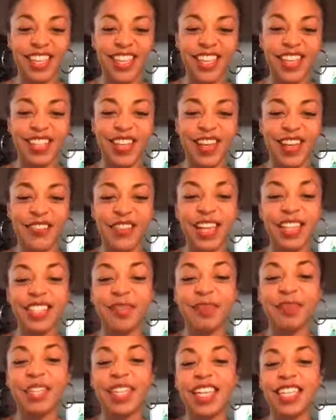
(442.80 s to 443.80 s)
So if that's
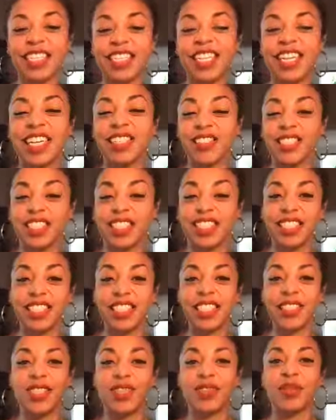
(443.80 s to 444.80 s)
something that's interesting
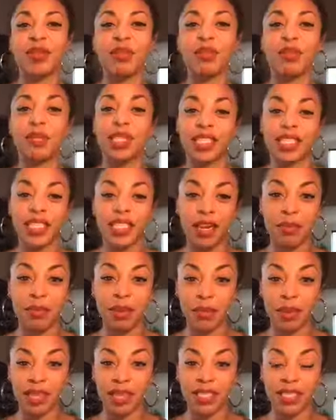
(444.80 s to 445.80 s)
to you, then please send me
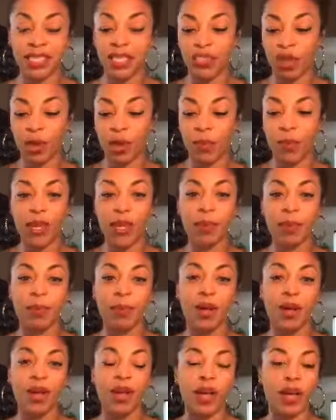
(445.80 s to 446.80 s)
a message. I'll put
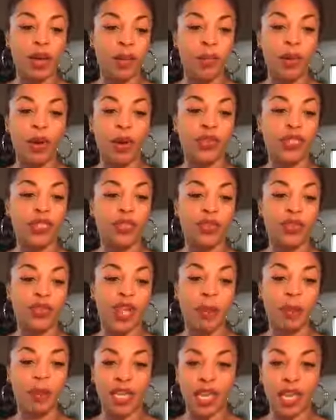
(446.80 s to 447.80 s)
a post for the
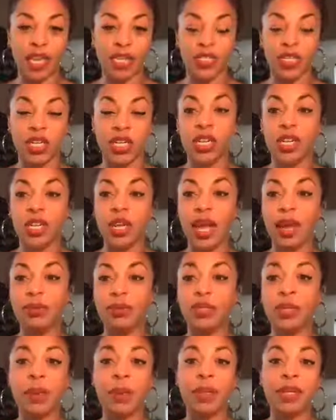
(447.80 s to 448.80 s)
application. I'm
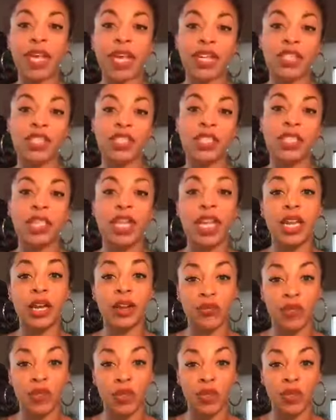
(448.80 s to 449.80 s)
doing application and
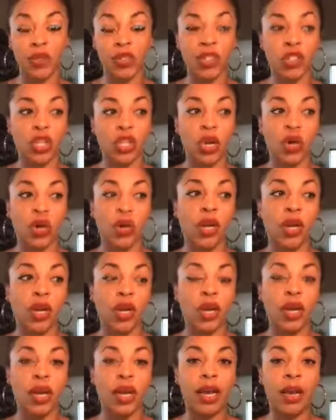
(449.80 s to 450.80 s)
interviews, so
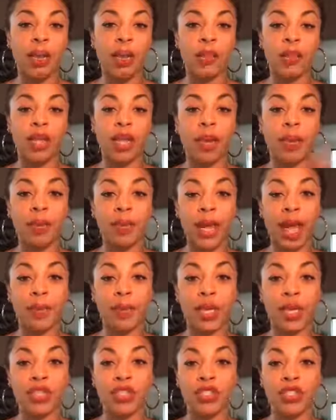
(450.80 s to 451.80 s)
the
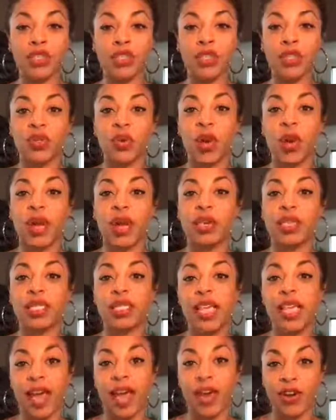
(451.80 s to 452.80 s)
applications are due on
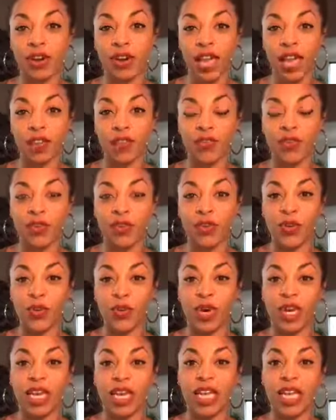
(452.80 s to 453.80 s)
Saturday if you do
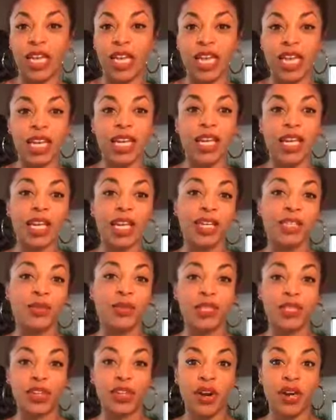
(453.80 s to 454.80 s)
want to get in, because
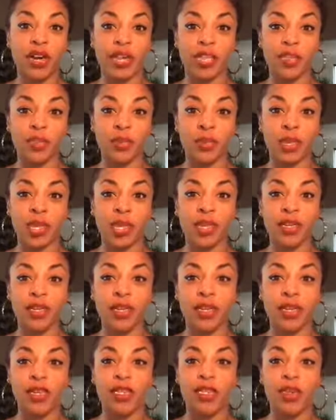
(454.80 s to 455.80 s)
we start next week.
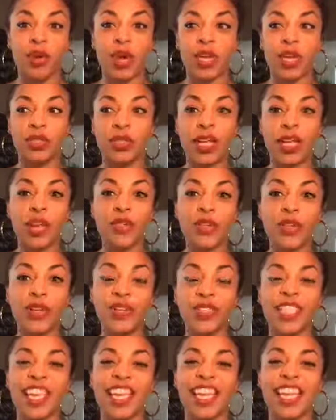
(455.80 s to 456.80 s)
So we got to do
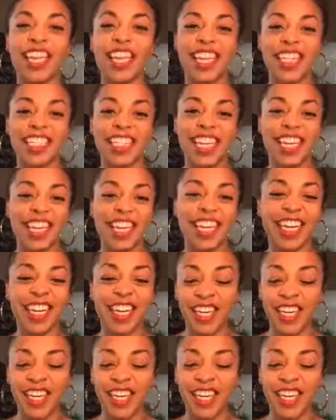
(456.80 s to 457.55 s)
interviews and then get you in.